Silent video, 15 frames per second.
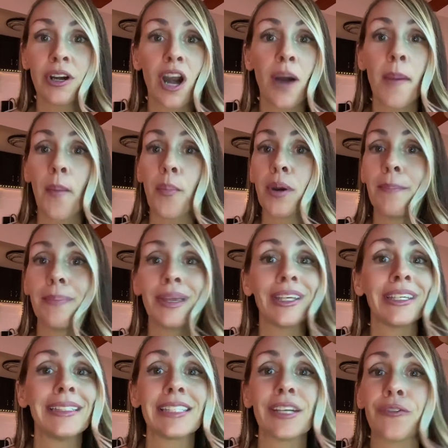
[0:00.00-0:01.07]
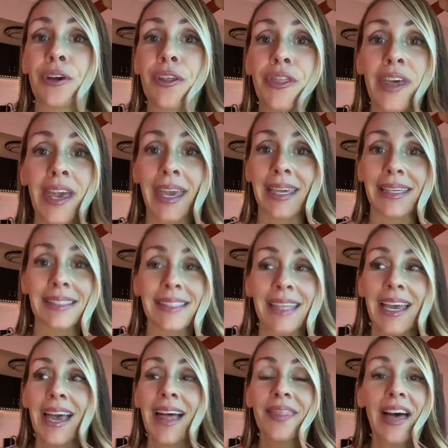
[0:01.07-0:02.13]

You can come up with a million different things.